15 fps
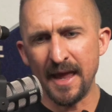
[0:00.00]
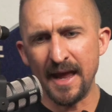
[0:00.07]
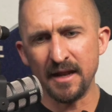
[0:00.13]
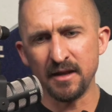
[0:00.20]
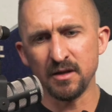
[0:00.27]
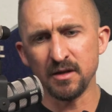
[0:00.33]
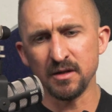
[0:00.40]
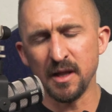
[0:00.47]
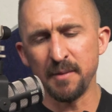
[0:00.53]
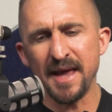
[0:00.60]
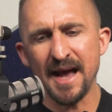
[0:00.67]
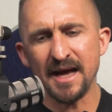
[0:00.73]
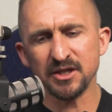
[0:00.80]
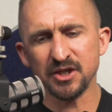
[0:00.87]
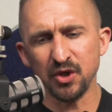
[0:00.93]
And let me
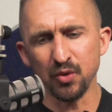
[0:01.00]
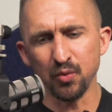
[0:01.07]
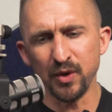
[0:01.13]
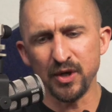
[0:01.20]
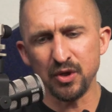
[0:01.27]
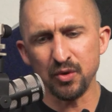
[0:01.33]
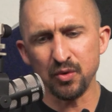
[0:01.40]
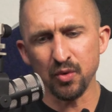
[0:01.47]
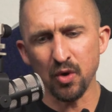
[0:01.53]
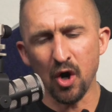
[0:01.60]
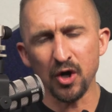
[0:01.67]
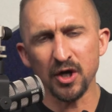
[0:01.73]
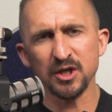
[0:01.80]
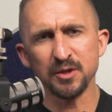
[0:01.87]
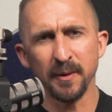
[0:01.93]
ask you, when you
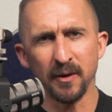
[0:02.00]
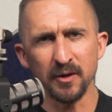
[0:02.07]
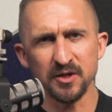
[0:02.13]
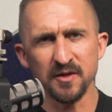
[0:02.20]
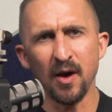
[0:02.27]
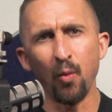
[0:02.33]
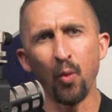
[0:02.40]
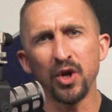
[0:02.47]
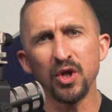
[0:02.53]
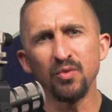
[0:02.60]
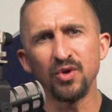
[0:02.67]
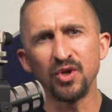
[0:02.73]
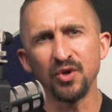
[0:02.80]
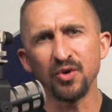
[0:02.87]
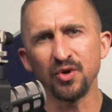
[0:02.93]
are experiencing that, what do you
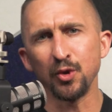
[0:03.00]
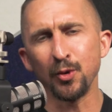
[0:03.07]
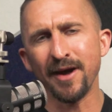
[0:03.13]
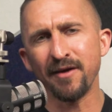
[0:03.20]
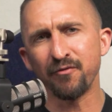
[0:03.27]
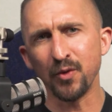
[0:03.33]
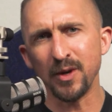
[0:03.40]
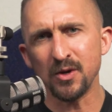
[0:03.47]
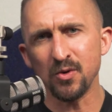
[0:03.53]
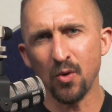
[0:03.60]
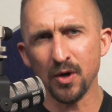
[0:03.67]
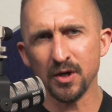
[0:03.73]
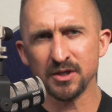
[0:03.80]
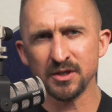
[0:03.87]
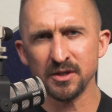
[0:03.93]
do? Do you have
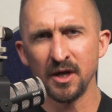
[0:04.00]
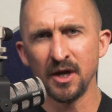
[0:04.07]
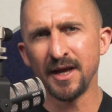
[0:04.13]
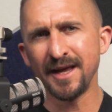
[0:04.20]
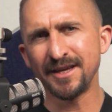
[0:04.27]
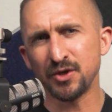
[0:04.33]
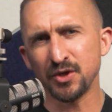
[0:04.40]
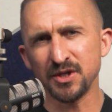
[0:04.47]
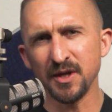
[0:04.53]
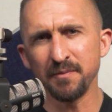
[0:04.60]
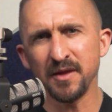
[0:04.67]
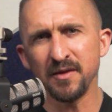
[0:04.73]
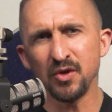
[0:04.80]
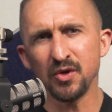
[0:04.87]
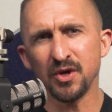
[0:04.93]
recourse? Is there
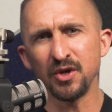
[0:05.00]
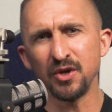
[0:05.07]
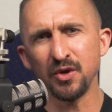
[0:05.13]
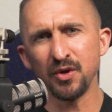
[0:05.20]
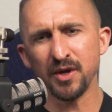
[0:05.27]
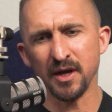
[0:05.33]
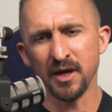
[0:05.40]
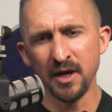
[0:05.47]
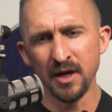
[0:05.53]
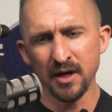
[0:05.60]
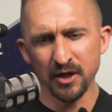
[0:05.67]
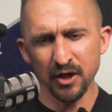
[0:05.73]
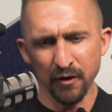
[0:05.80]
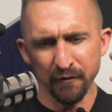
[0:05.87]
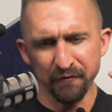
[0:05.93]
something you can do to
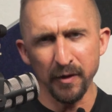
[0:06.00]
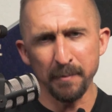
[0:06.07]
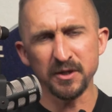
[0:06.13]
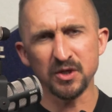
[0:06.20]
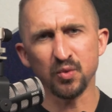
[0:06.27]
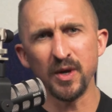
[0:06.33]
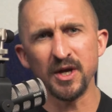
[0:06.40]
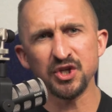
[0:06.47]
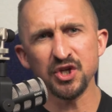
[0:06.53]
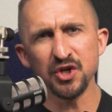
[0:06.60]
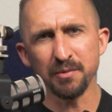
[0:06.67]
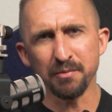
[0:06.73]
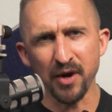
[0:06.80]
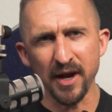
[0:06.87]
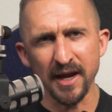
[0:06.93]
you know, flip a switch in
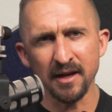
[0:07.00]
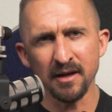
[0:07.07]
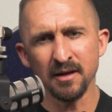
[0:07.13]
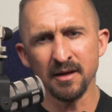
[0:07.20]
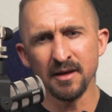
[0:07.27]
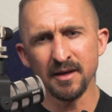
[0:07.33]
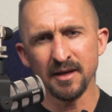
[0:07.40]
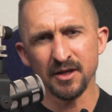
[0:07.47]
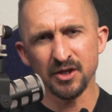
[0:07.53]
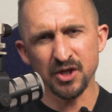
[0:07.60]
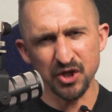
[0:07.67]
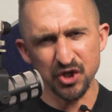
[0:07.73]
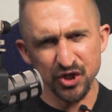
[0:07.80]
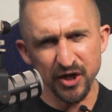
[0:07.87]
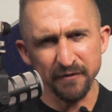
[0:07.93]
your brain
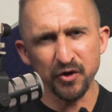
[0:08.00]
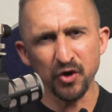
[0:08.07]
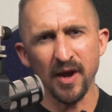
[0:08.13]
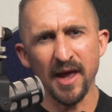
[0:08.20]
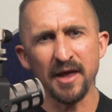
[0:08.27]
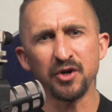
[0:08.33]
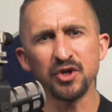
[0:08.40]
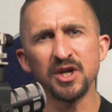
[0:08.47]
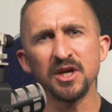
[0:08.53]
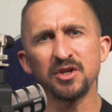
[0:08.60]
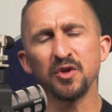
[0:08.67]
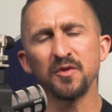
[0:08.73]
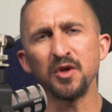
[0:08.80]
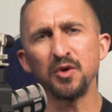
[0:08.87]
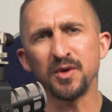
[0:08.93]
to shift your energy
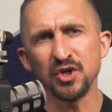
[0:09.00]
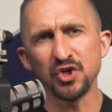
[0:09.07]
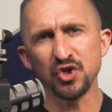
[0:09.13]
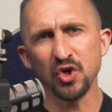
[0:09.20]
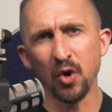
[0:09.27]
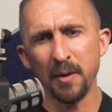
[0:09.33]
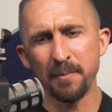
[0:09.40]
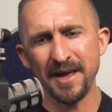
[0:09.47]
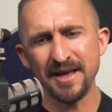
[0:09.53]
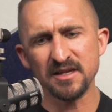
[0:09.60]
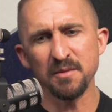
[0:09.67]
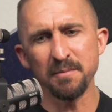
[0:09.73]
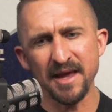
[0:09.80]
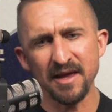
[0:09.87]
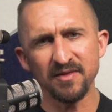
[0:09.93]
so that you can show up as
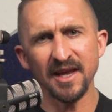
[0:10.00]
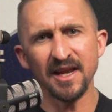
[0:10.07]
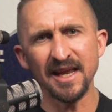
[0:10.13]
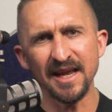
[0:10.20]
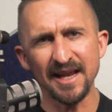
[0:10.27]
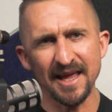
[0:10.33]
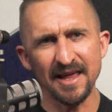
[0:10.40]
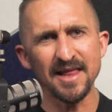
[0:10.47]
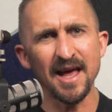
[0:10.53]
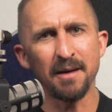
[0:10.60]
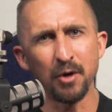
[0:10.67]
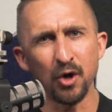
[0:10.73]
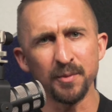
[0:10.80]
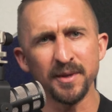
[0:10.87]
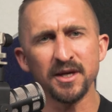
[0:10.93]
the man they need in that
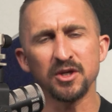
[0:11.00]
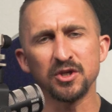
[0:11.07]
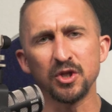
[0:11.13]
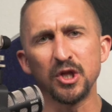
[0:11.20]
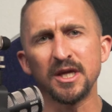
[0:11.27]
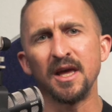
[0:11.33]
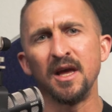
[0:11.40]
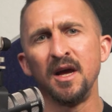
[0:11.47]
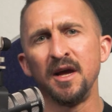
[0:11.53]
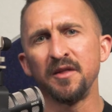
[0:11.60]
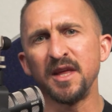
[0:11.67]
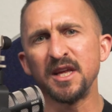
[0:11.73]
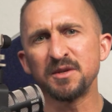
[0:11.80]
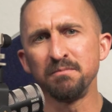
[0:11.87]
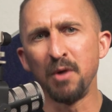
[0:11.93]
moment. Because look at
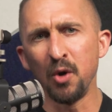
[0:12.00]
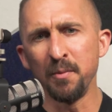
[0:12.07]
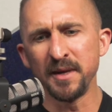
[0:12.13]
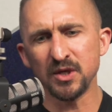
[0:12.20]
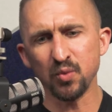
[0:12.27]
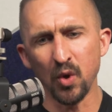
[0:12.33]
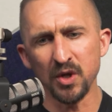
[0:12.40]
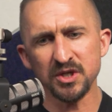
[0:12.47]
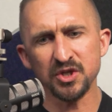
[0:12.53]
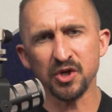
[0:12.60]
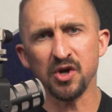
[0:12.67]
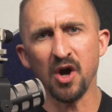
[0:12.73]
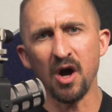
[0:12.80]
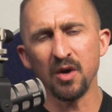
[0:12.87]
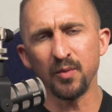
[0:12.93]
these moments, once they're
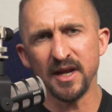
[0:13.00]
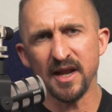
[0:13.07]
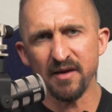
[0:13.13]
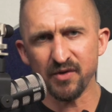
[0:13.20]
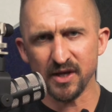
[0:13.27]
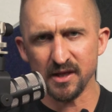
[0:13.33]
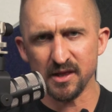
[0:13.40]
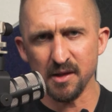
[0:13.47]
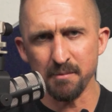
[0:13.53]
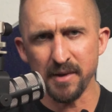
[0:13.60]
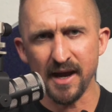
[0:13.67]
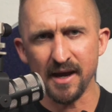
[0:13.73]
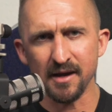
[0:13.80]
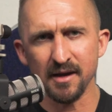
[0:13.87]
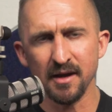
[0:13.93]
gone, we never get them
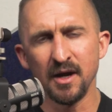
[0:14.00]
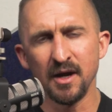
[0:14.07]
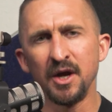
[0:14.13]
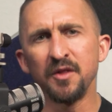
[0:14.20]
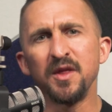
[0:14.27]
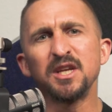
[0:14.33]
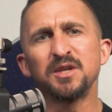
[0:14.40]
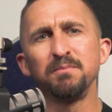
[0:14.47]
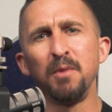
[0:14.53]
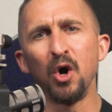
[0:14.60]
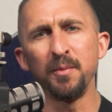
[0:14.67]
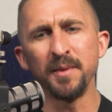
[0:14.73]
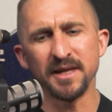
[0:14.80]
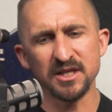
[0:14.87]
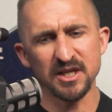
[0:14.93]
back. These
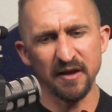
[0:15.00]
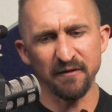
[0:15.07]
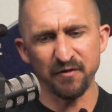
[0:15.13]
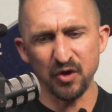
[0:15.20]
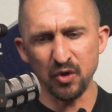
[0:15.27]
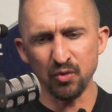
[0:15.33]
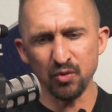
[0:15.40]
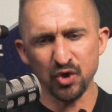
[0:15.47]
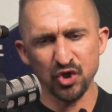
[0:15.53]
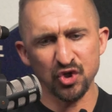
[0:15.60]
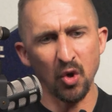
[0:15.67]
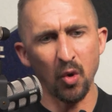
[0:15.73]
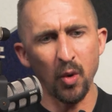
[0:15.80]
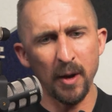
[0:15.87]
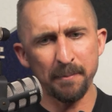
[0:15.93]
moments, if you
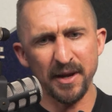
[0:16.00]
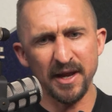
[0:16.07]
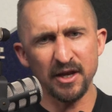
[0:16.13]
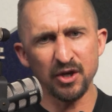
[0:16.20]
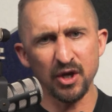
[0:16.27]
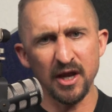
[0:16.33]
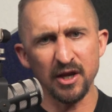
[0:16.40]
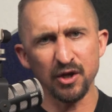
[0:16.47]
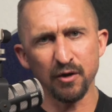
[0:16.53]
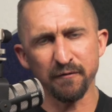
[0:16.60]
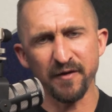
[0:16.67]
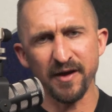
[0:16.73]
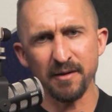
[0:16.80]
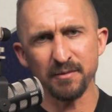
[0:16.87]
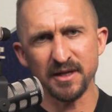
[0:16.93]
show up in, in your
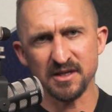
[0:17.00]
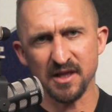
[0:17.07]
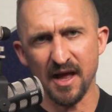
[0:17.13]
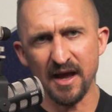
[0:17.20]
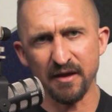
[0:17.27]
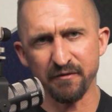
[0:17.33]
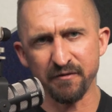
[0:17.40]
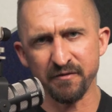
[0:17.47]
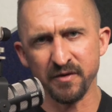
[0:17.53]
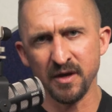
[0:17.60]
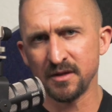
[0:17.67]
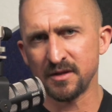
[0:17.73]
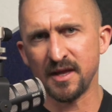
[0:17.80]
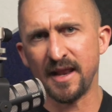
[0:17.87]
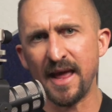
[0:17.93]
family's life
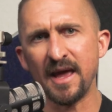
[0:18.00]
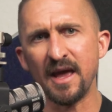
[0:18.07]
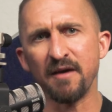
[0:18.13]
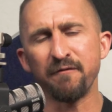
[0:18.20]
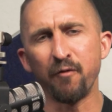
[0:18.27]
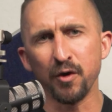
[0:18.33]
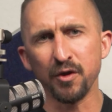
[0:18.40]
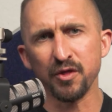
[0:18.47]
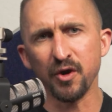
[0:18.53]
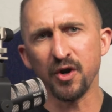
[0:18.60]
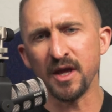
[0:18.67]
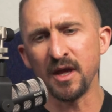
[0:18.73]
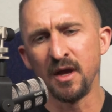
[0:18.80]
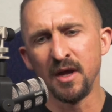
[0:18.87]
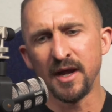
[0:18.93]
today at
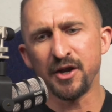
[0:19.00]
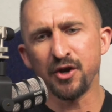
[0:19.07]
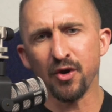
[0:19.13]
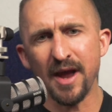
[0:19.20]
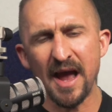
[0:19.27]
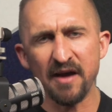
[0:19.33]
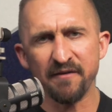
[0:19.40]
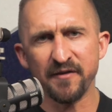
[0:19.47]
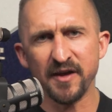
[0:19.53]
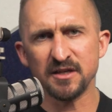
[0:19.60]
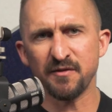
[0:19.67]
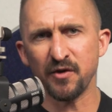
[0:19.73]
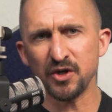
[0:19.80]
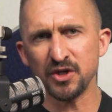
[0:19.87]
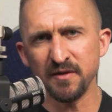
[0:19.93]
4.30 and you're a half-assed
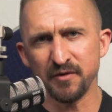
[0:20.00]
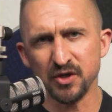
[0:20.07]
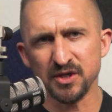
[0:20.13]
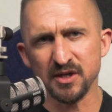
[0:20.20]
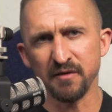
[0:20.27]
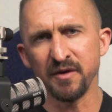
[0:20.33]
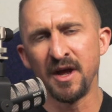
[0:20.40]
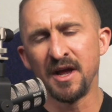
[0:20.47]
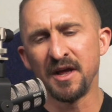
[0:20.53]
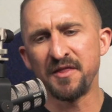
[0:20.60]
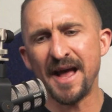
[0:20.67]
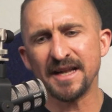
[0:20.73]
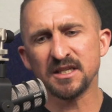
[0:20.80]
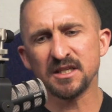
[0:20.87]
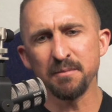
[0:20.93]
version of yourself,
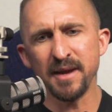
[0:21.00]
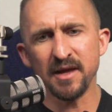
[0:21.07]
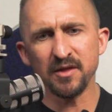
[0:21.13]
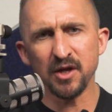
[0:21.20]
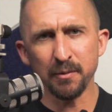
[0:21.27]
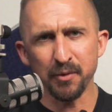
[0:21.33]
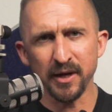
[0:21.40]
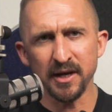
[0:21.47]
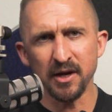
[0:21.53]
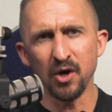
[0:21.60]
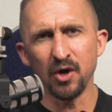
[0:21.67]
that's the man that you're bringing